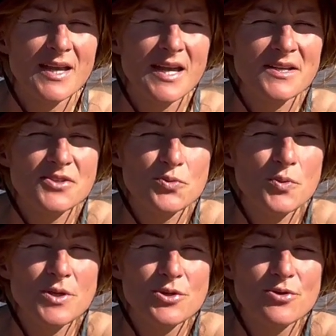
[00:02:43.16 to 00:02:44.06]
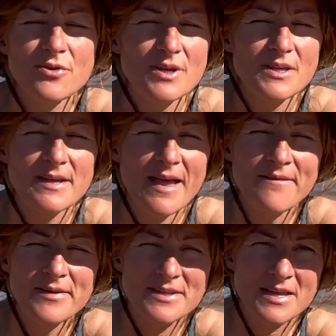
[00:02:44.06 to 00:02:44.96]
And we do it
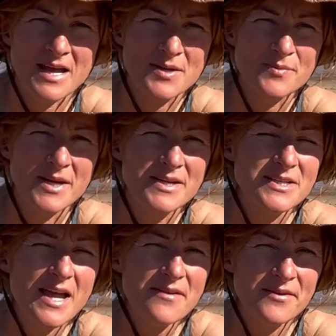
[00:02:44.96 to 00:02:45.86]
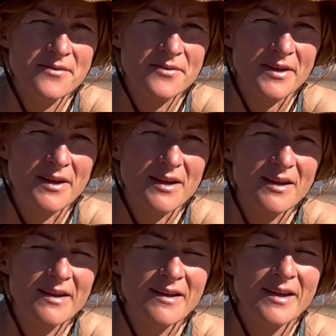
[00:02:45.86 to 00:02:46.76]
every time and everything.
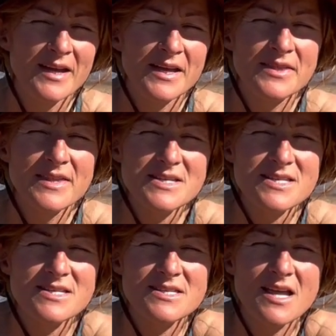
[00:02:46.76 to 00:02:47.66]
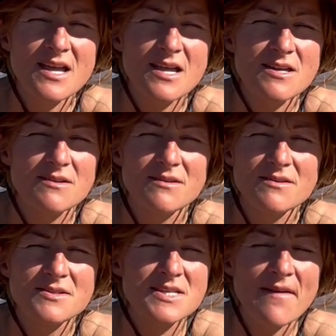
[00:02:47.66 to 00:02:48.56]
And this is
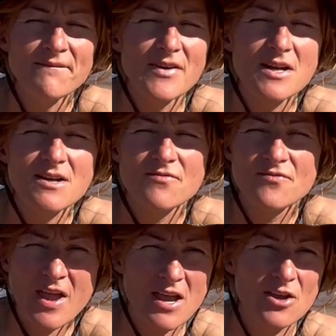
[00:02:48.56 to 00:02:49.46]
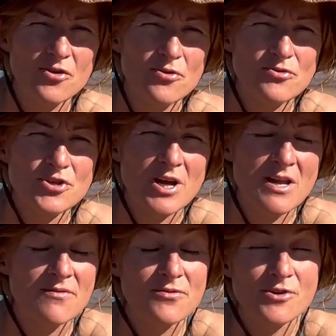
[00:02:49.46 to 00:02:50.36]
something very
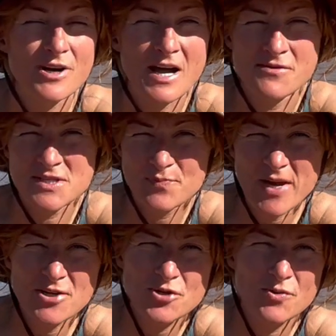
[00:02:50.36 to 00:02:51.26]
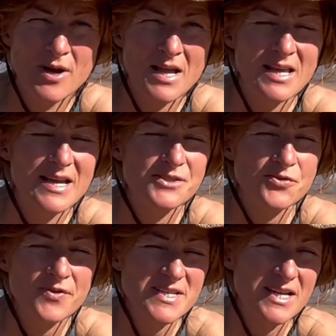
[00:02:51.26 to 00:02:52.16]
crucial for our spiritual and
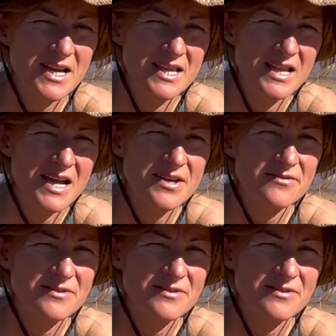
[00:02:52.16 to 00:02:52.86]
physical life.